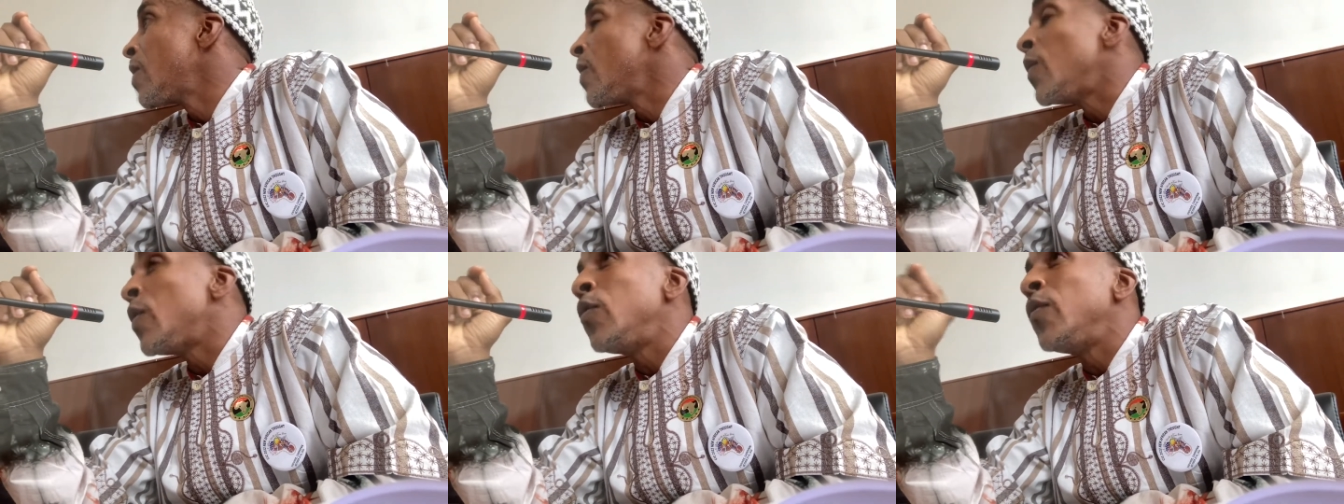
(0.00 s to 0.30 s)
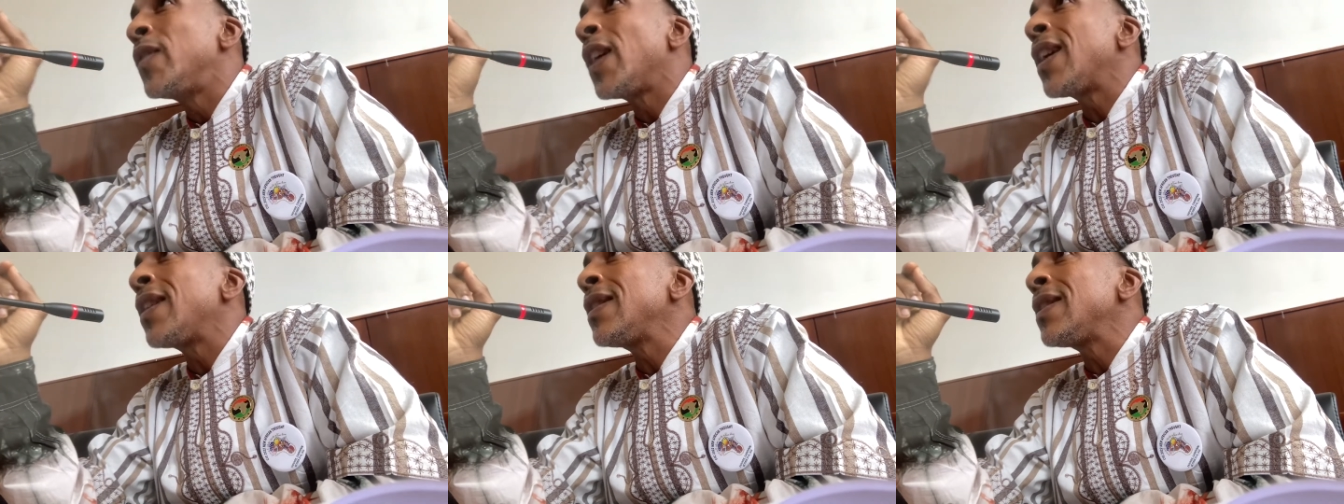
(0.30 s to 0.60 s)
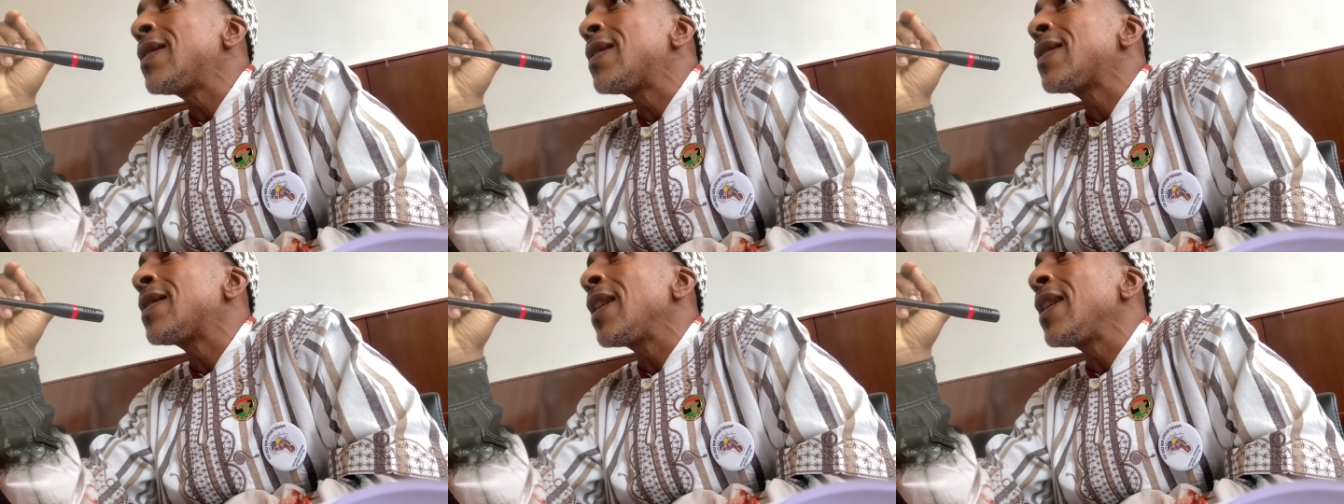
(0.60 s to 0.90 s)
The
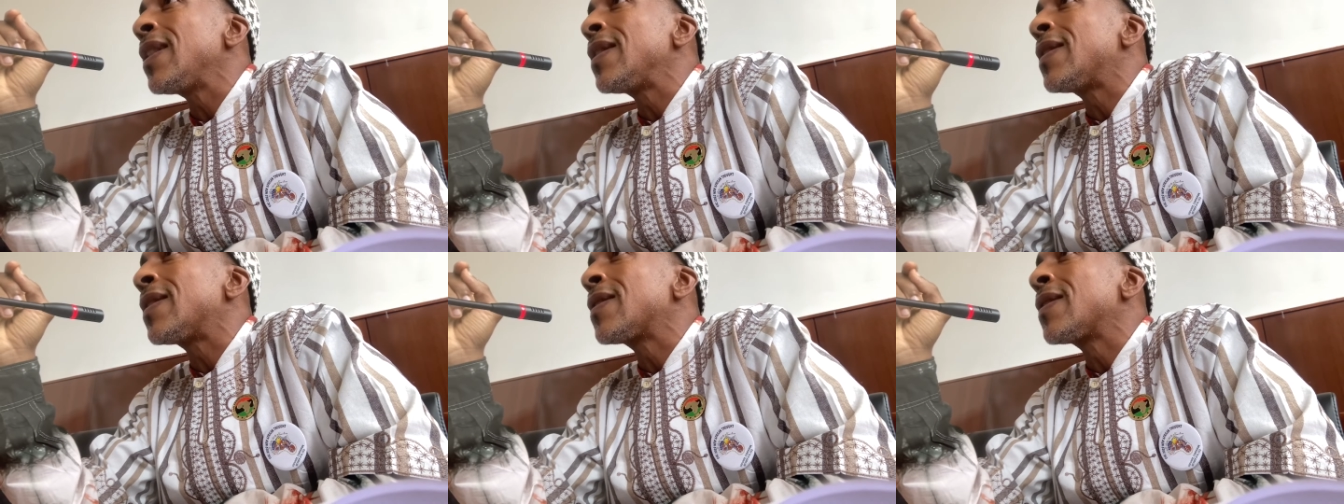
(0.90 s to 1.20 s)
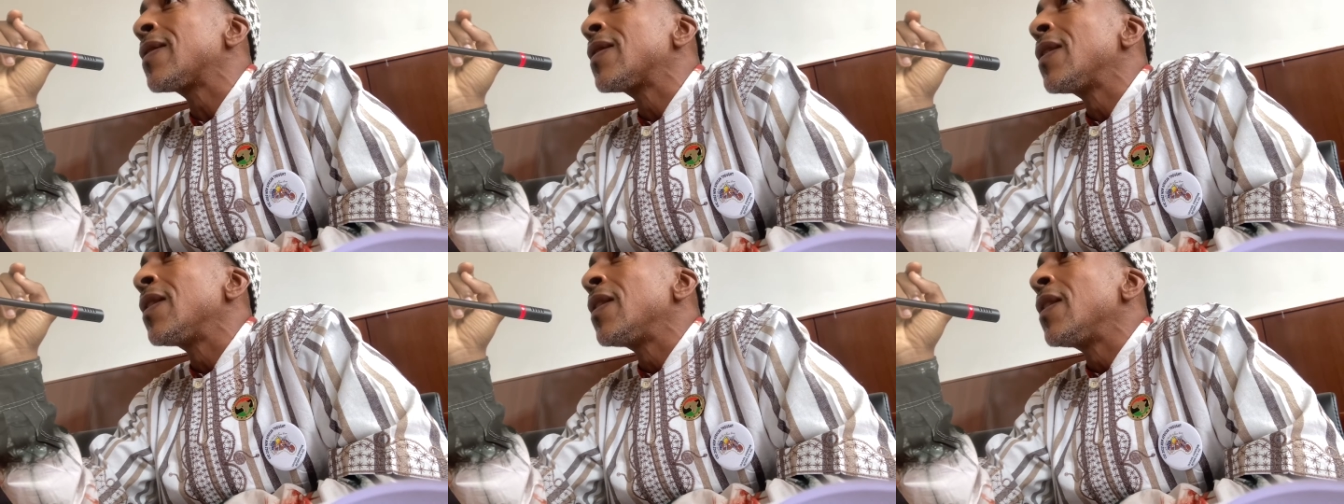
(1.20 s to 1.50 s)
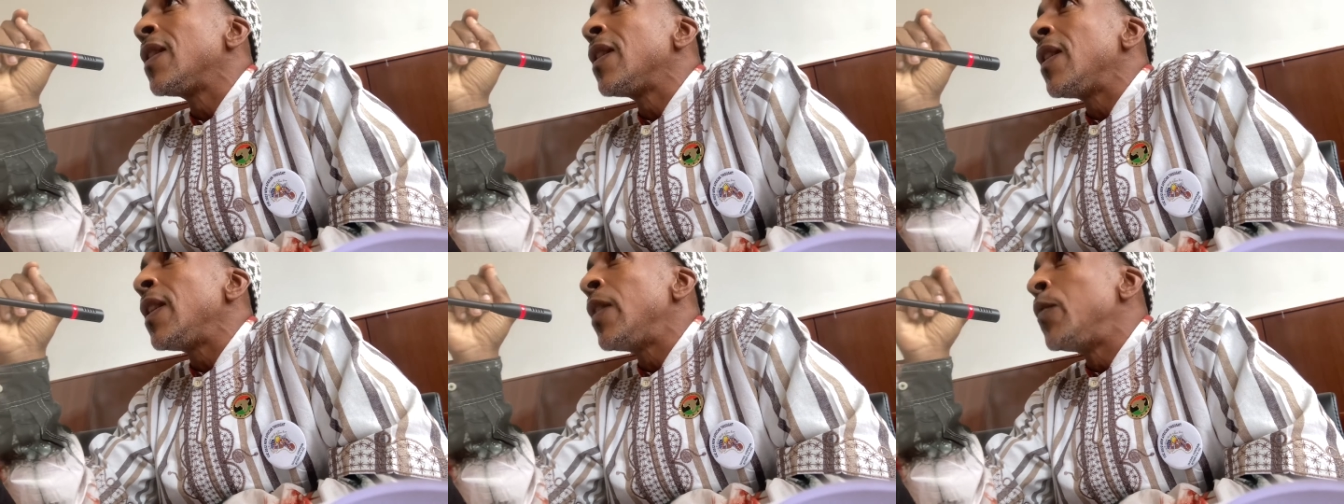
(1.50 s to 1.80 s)
United States,
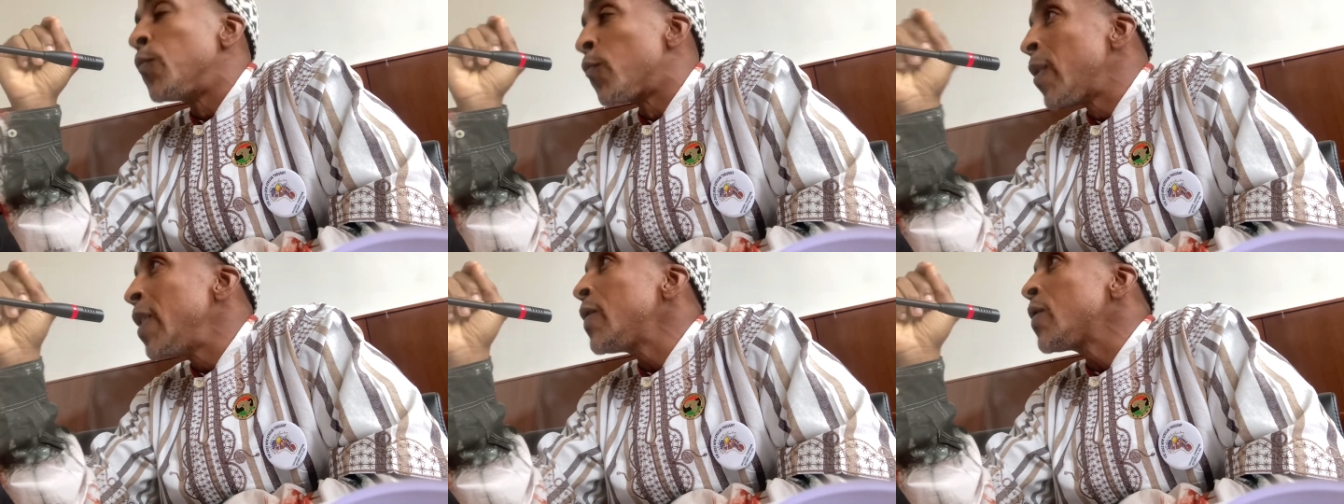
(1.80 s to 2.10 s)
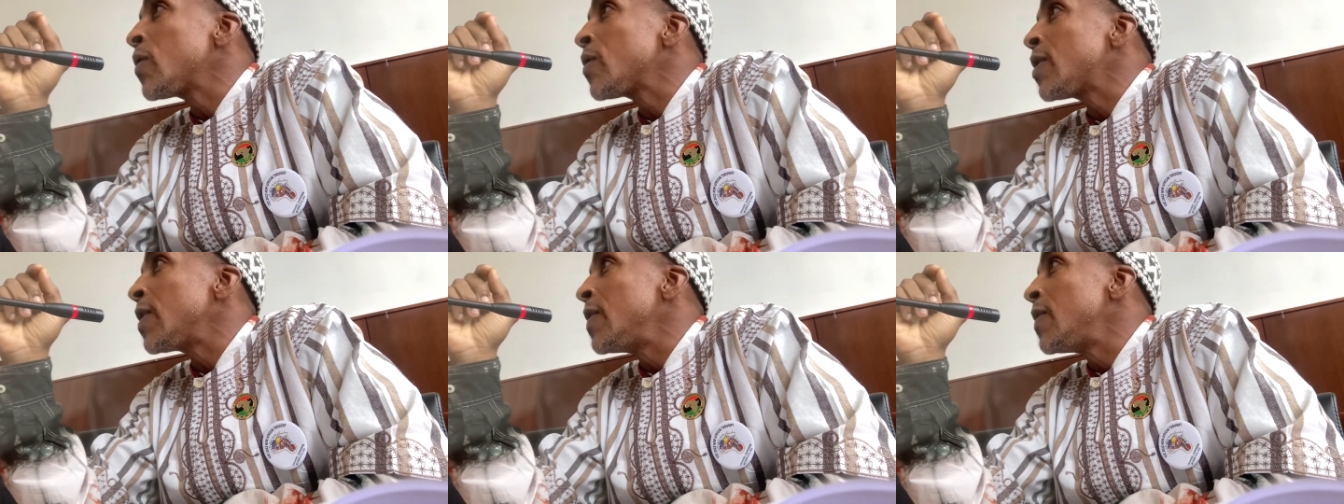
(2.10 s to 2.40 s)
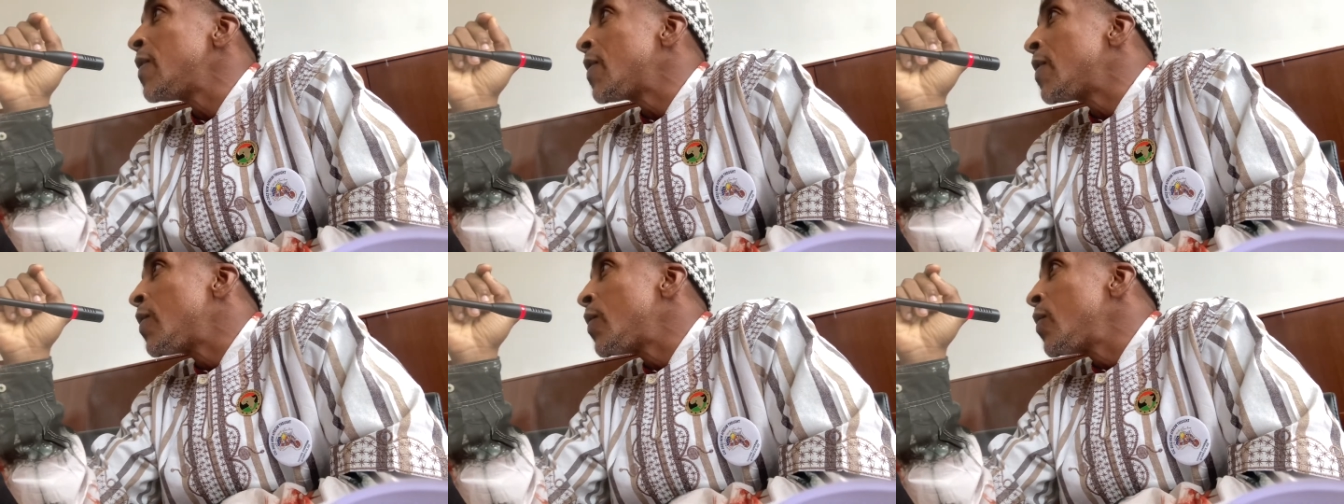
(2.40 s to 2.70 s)
in research
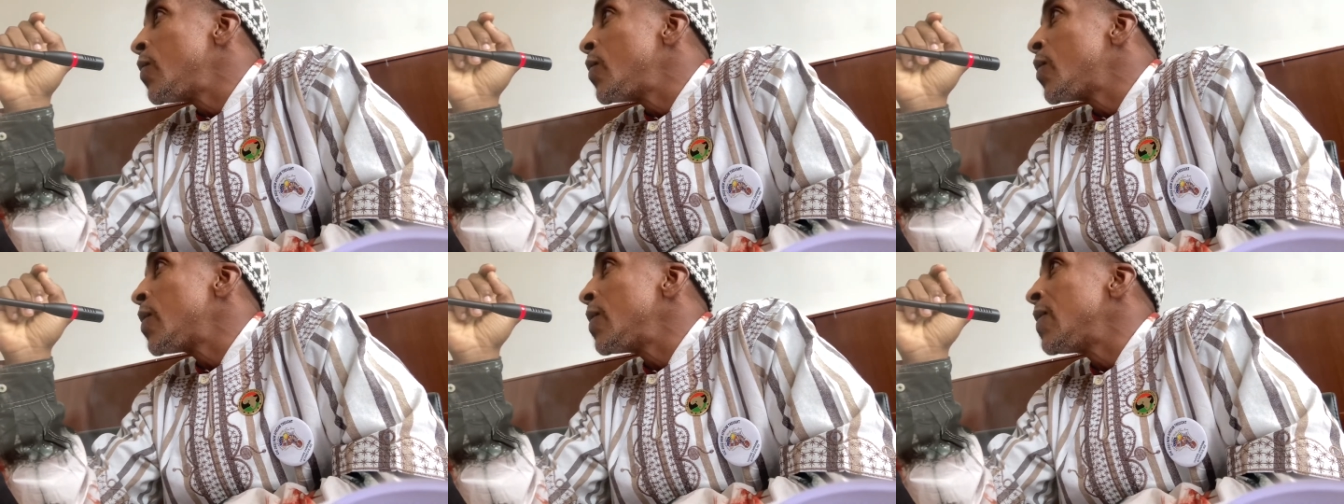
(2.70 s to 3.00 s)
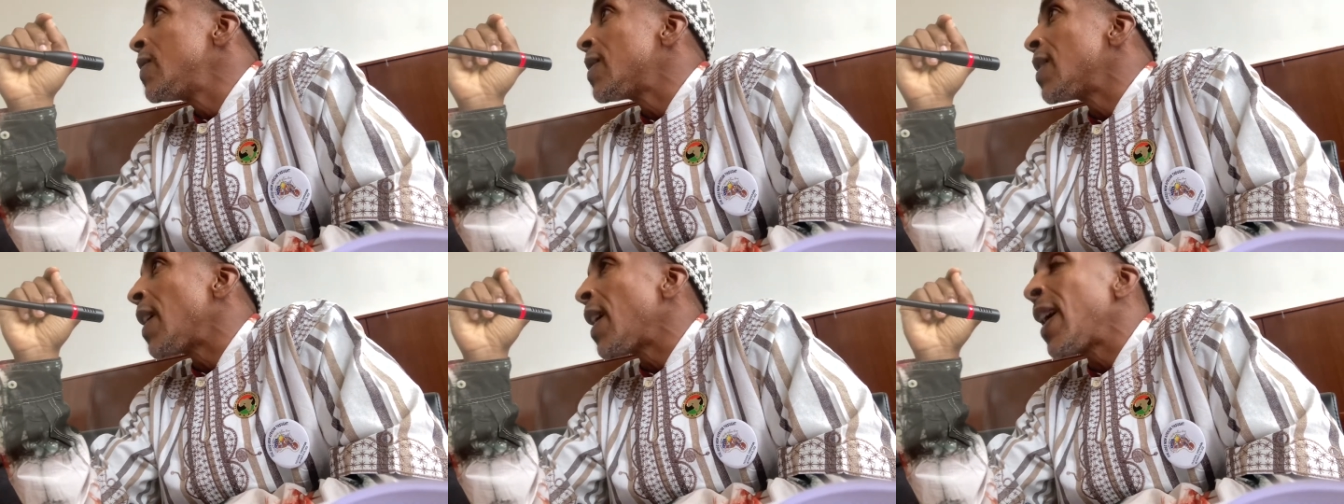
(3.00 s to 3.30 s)
institutions